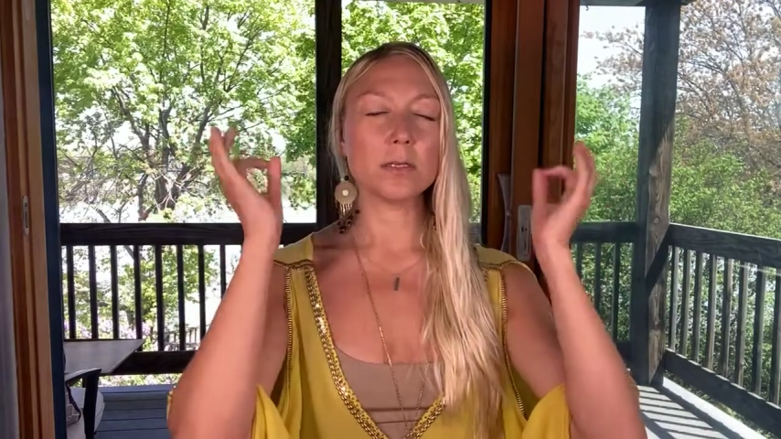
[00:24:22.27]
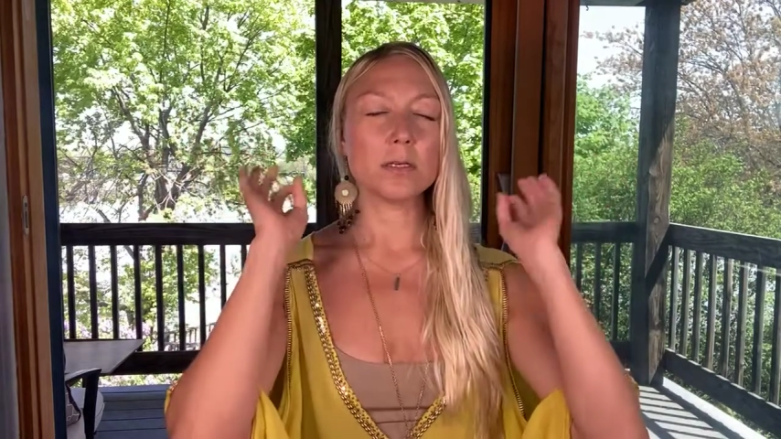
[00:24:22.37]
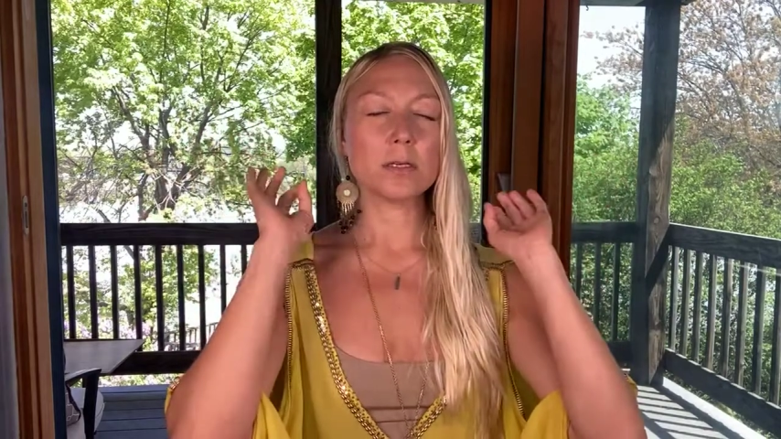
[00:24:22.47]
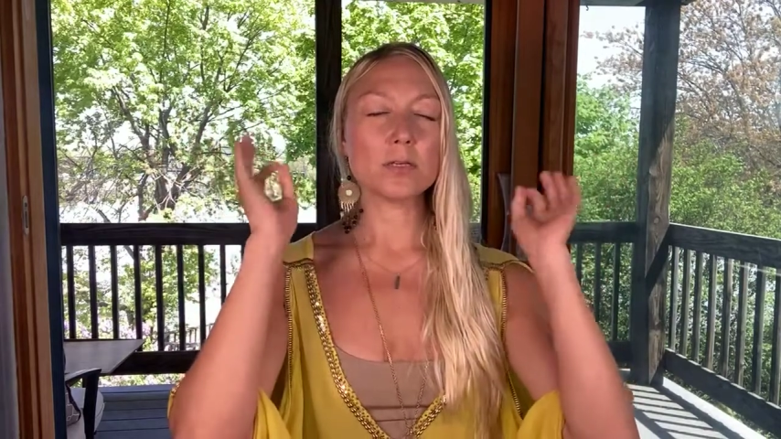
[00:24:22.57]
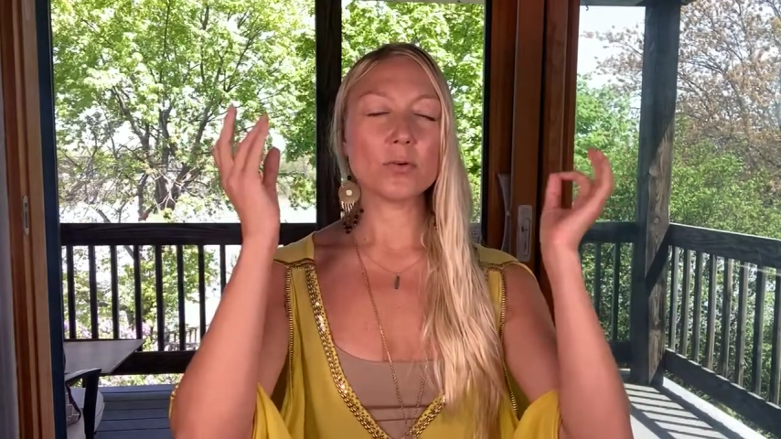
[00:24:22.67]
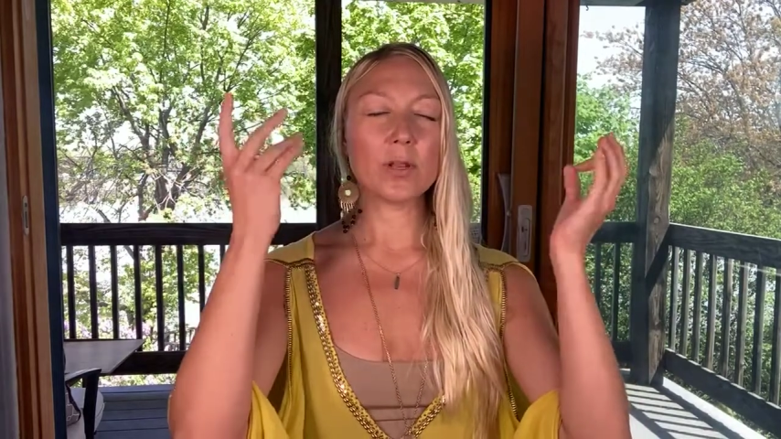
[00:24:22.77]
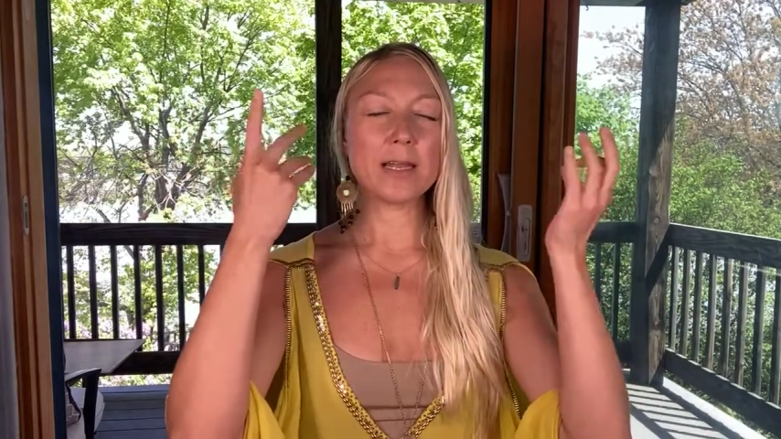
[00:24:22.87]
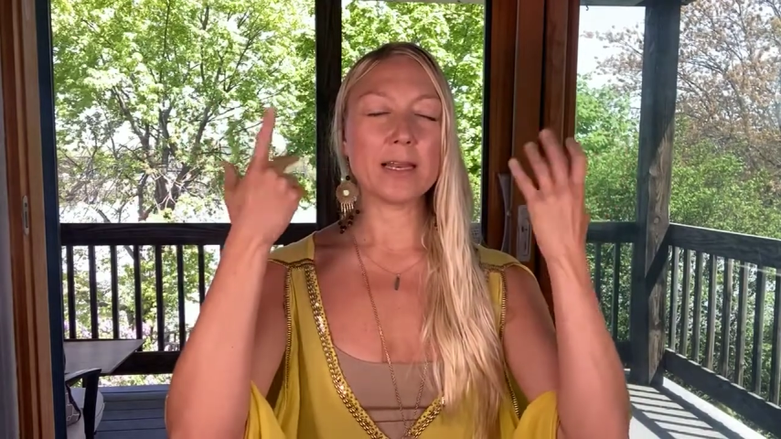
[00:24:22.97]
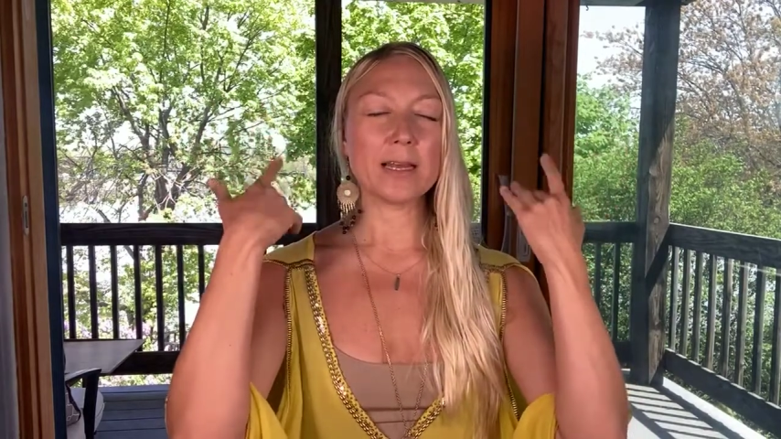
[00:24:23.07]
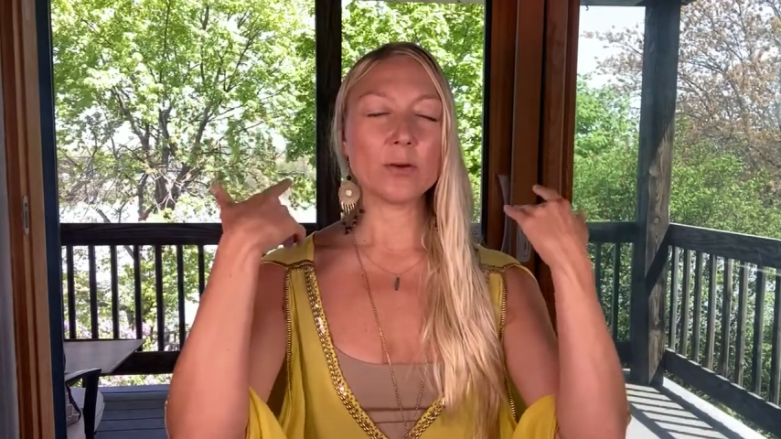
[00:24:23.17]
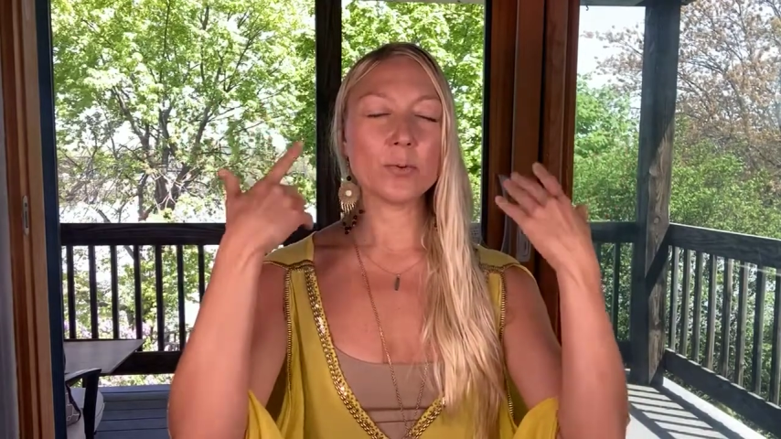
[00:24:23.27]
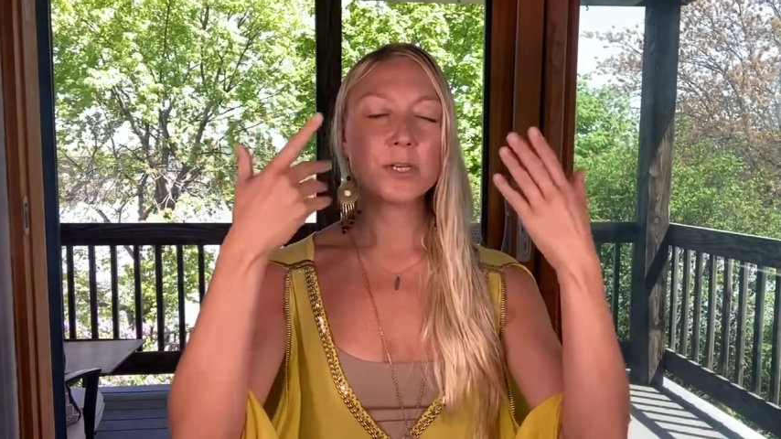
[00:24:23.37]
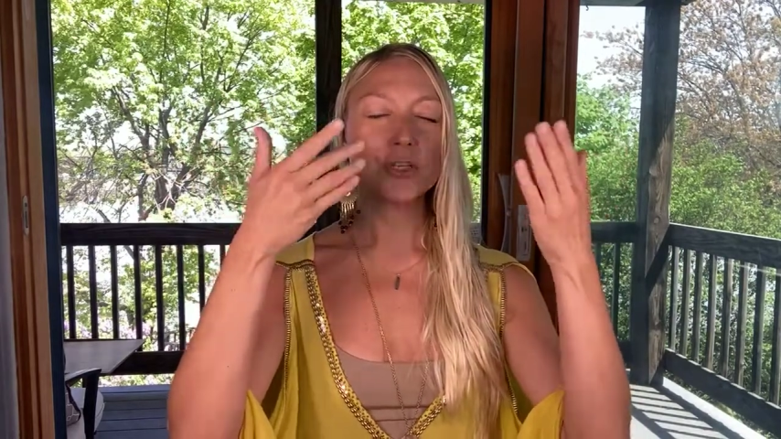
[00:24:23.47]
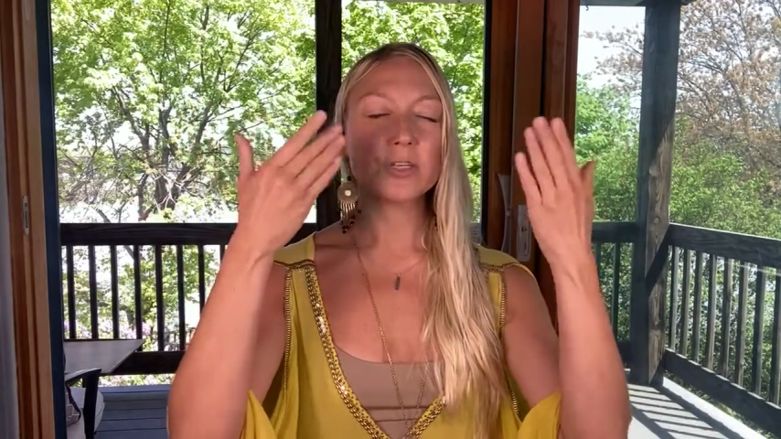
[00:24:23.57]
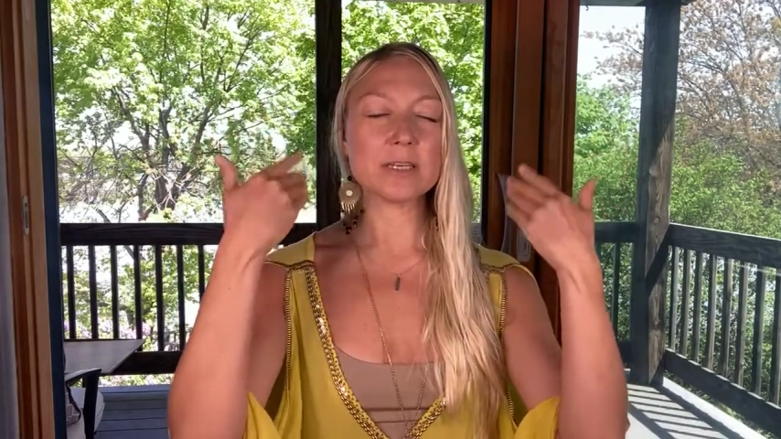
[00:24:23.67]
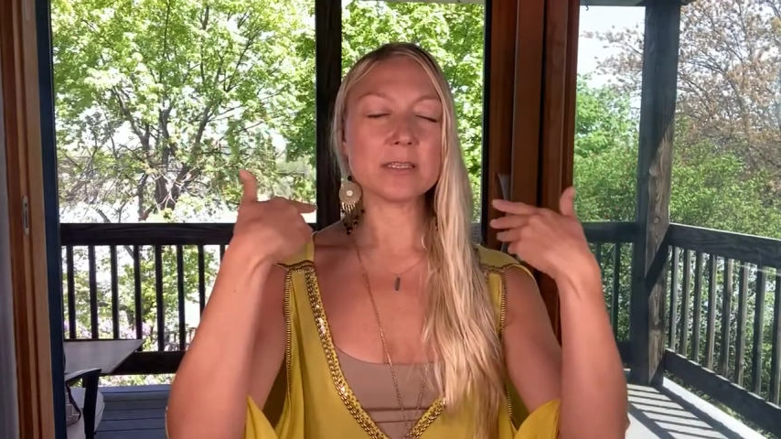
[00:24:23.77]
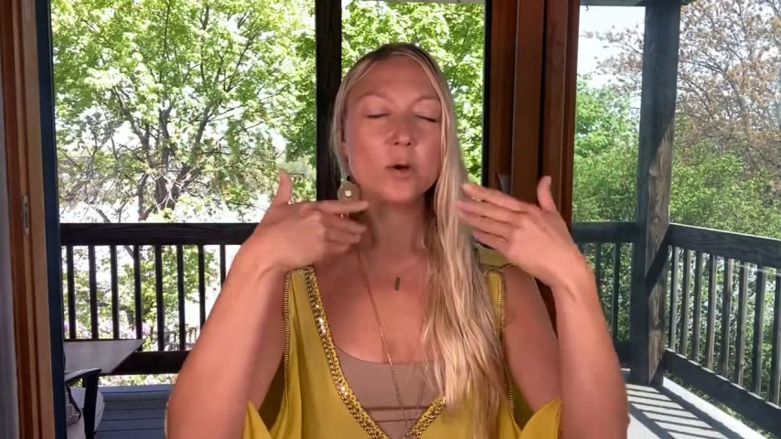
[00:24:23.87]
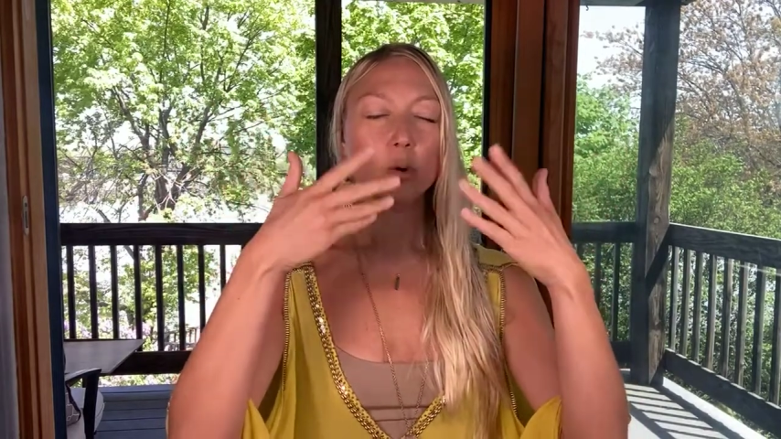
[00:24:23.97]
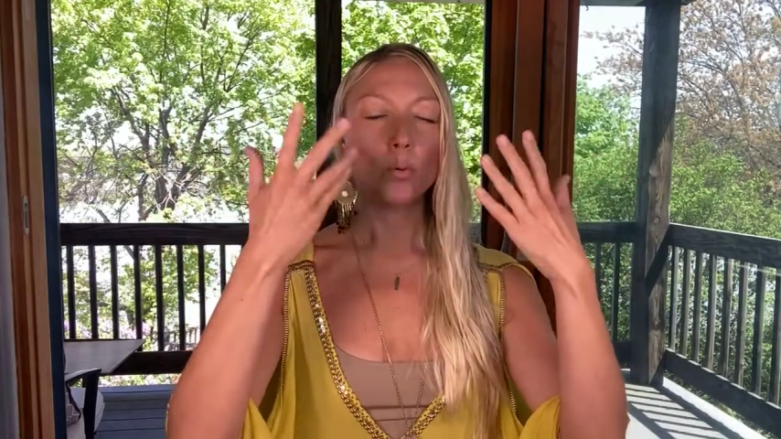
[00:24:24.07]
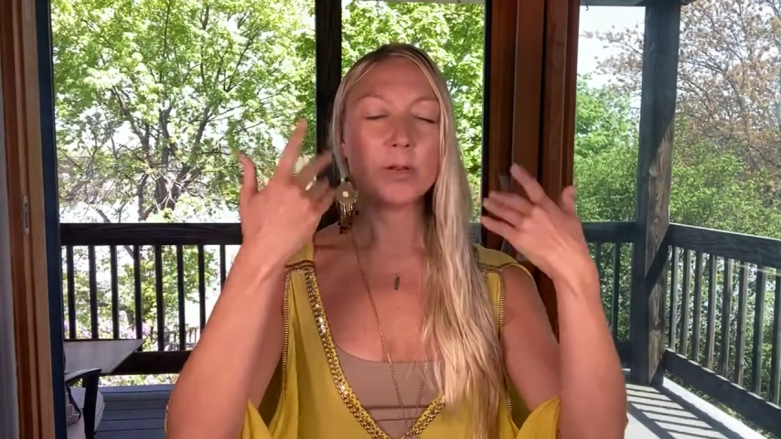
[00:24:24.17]
So light language is
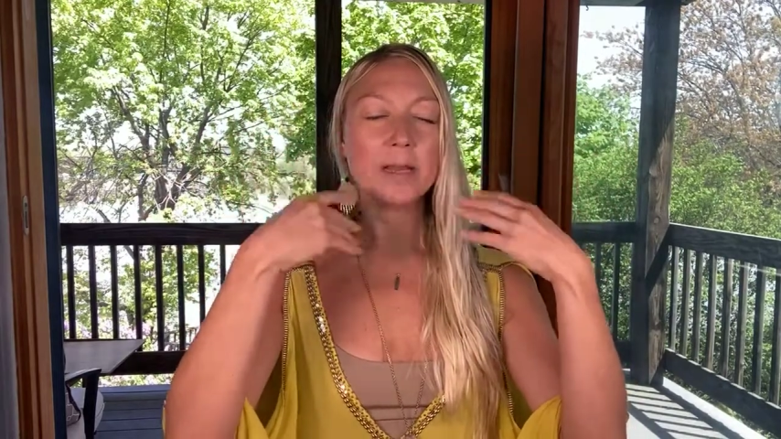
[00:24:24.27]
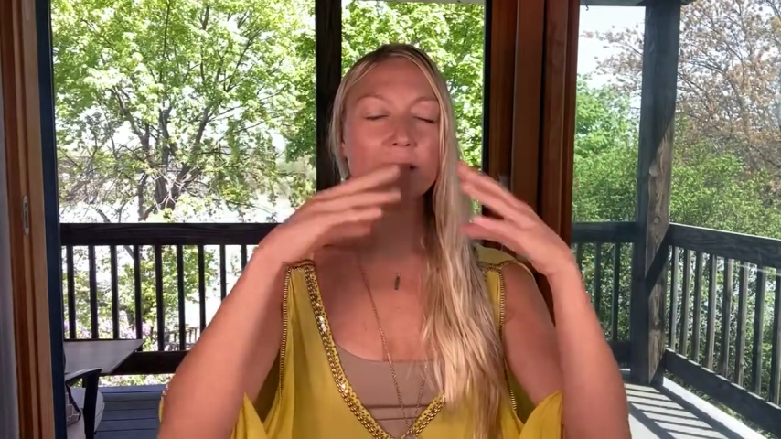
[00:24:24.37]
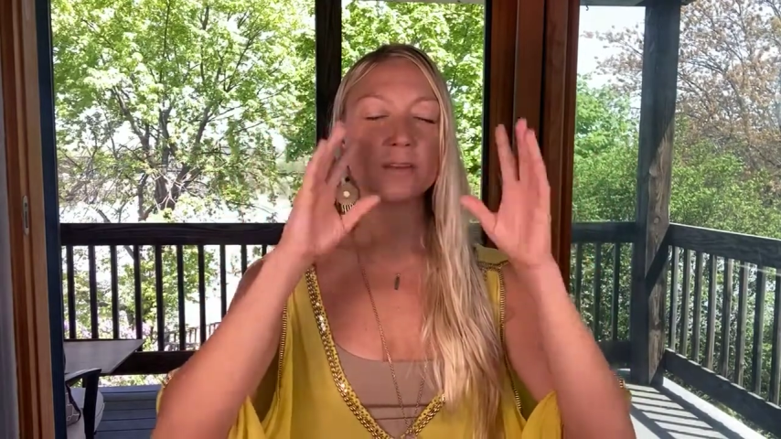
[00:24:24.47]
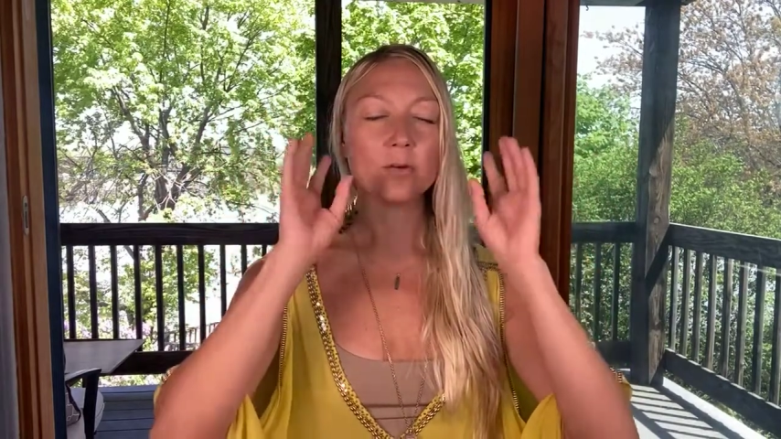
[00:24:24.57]
coding.